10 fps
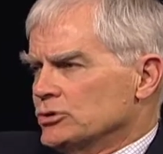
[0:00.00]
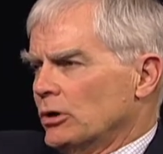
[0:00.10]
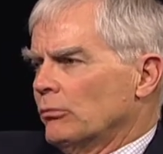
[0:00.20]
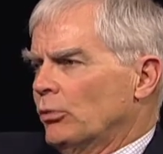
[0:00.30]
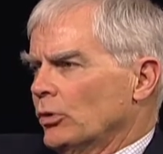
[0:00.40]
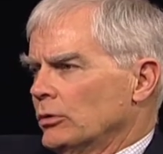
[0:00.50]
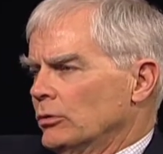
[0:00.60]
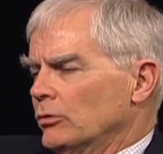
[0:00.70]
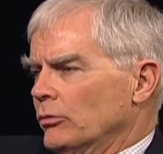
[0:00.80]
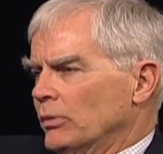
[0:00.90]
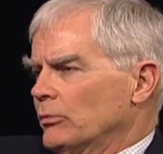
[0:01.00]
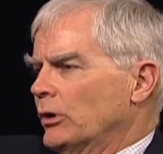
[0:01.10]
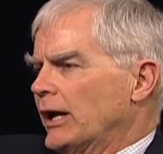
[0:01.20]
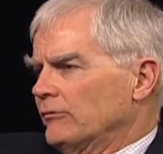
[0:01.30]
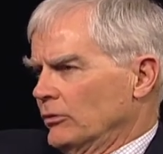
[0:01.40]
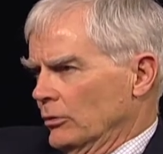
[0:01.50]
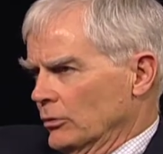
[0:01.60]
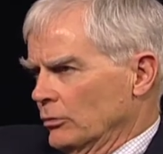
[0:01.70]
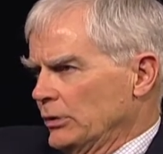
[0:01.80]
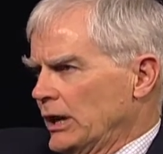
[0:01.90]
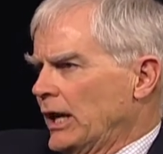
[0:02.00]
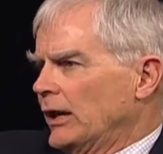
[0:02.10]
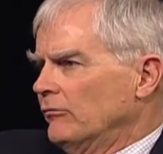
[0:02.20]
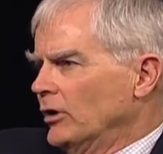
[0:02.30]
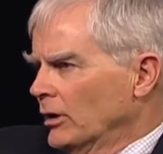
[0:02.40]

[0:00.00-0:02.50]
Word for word: are important too, that people have to learn to behave,